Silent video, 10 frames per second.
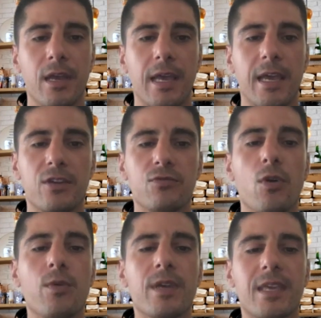
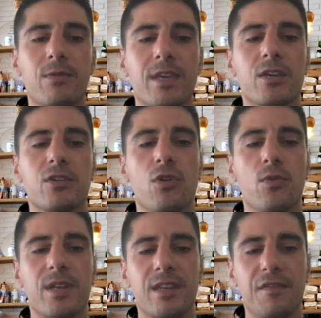We can grow
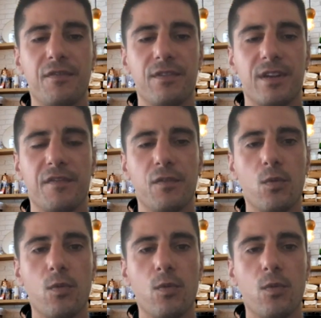in different